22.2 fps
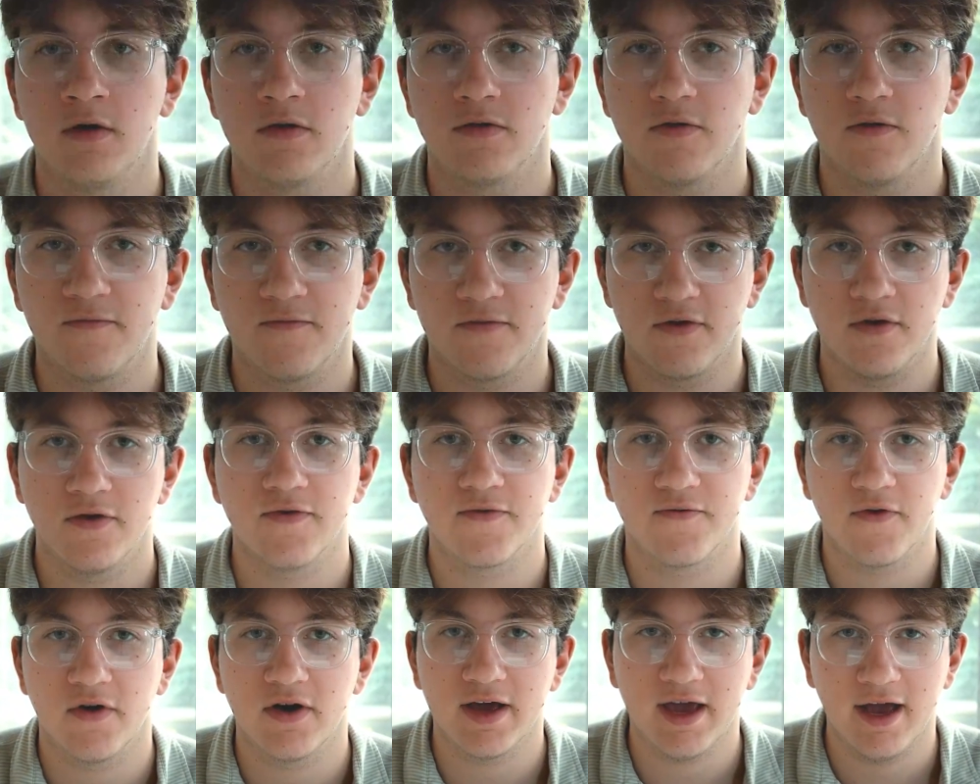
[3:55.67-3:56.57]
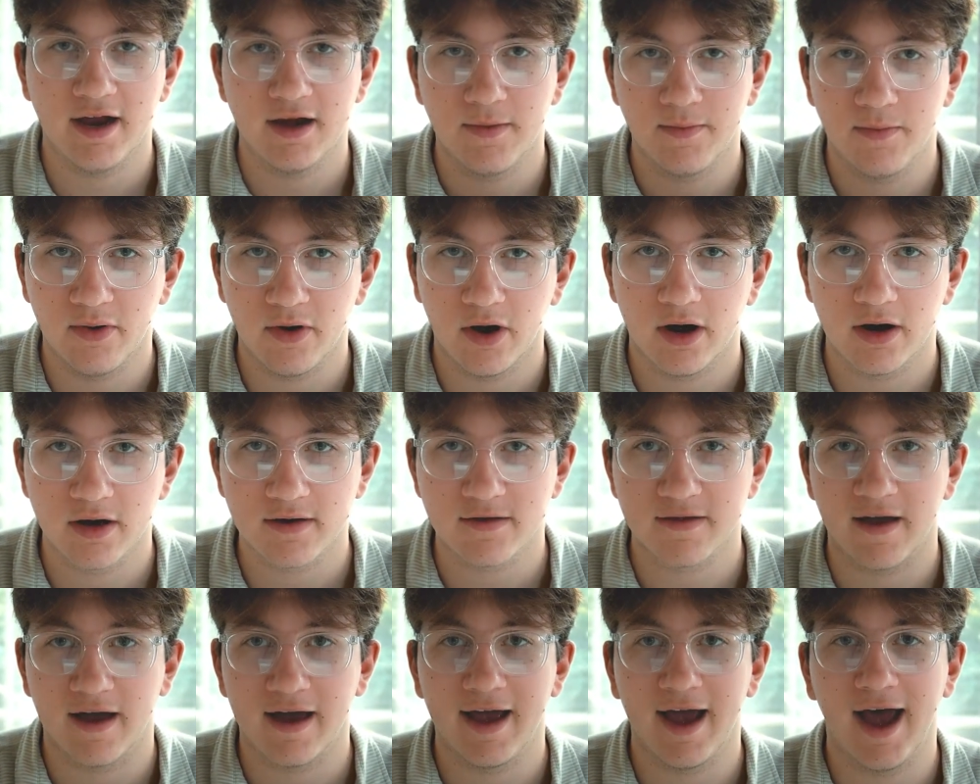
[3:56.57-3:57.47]
So for those running any
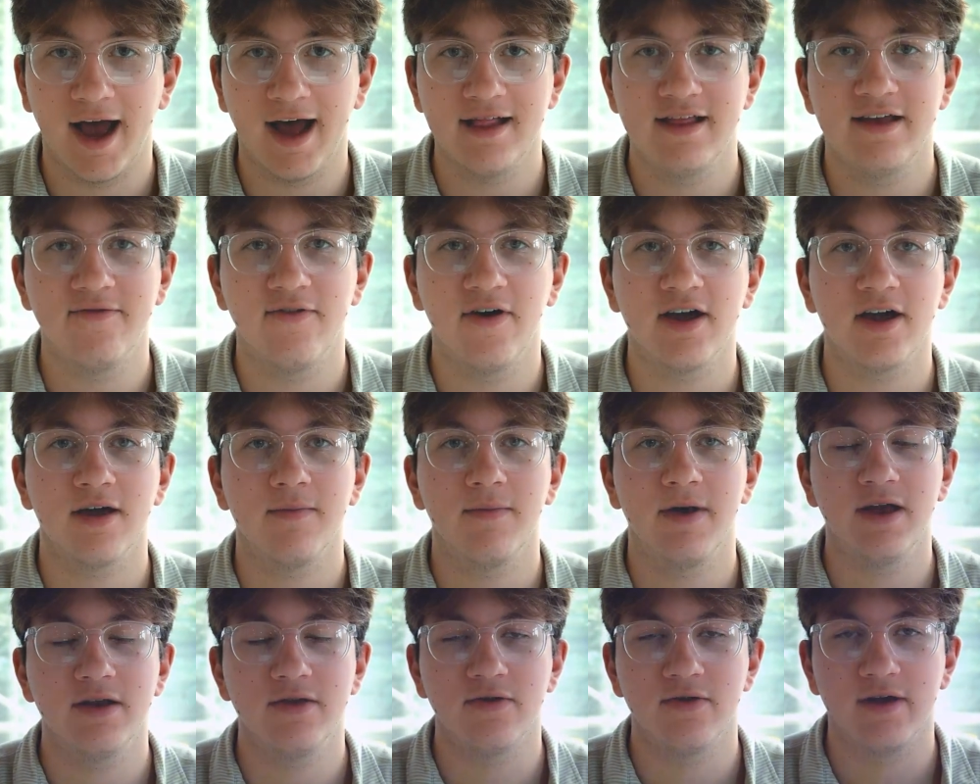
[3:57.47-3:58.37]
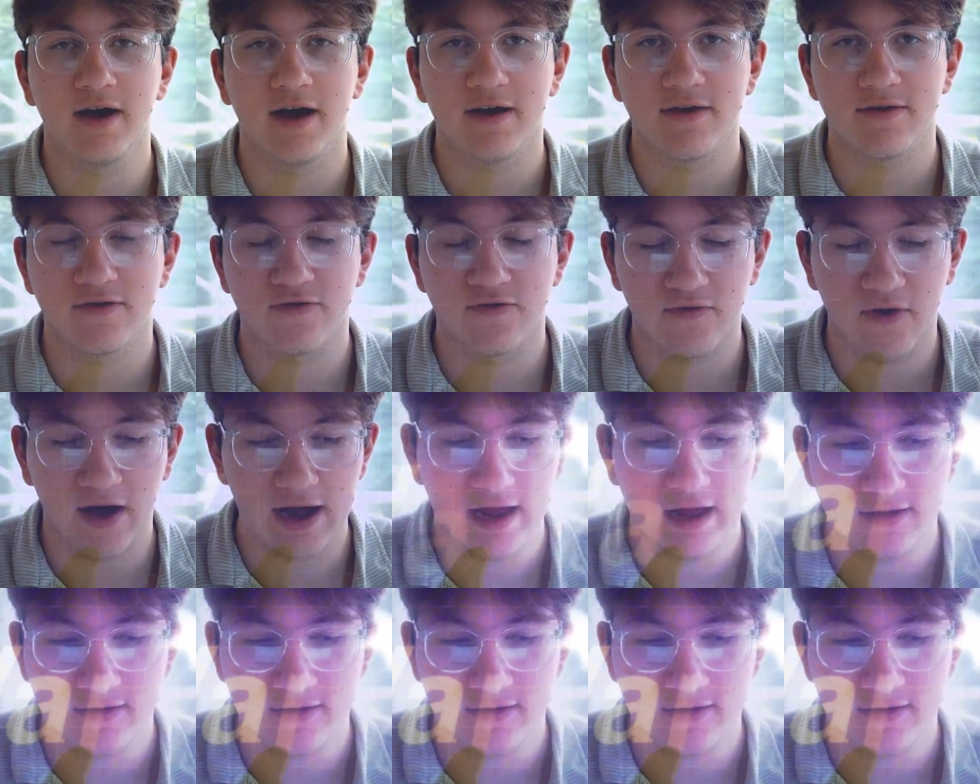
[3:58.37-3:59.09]
products, I highly recommend you guys try